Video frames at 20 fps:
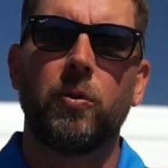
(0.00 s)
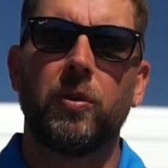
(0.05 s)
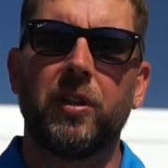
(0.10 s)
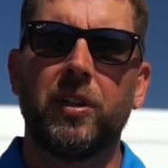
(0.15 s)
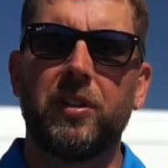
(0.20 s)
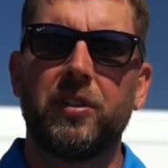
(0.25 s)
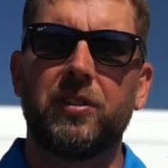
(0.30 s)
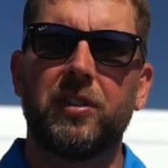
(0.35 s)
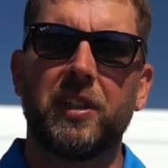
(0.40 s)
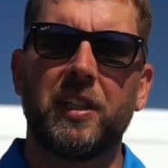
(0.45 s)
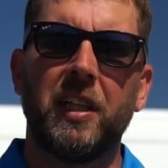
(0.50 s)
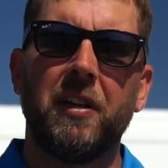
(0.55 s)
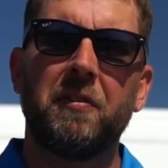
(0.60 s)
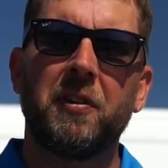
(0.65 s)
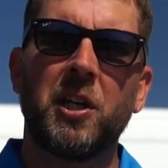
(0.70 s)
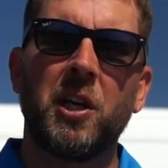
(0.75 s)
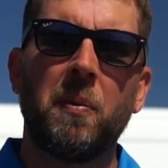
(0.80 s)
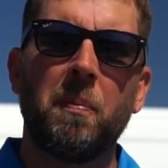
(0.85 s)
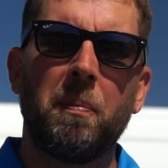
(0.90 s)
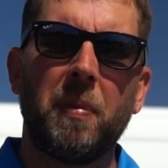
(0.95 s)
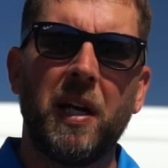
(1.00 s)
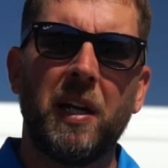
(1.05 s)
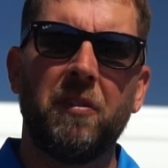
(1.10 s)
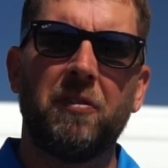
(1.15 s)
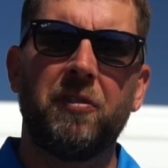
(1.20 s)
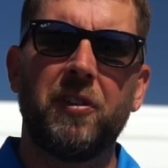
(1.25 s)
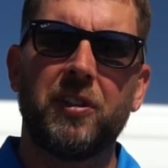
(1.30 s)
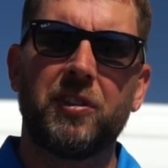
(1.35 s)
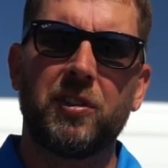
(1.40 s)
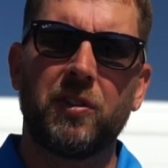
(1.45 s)
One of the significant
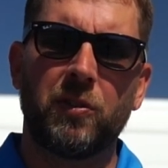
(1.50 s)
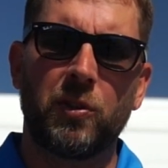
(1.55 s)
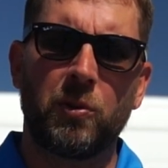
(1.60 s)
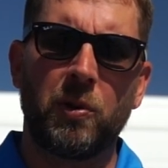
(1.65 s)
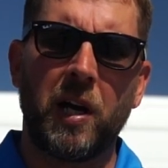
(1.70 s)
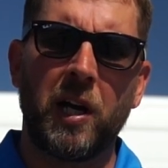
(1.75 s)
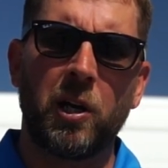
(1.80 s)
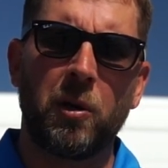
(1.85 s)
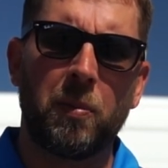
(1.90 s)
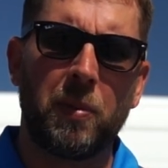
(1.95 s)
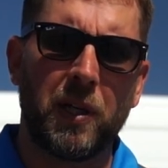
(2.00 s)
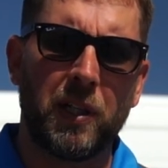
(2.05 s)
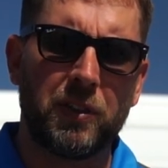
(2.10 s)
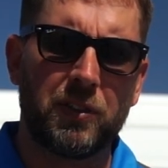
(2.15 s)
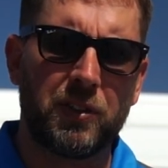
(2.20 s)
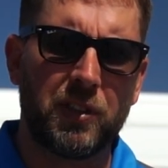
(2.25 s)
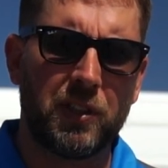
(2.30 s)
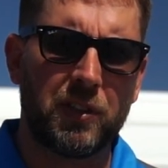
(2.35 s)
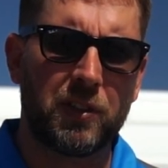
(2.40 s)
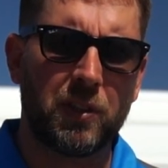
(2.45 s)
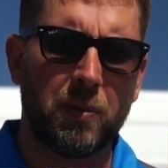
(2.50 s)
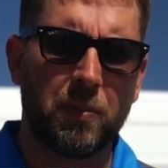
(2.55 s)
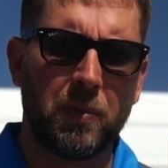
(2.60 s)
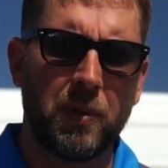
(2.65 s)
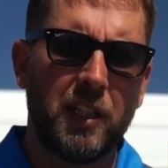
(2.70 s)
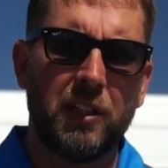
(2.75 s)
benefits of the Rhino-Bond system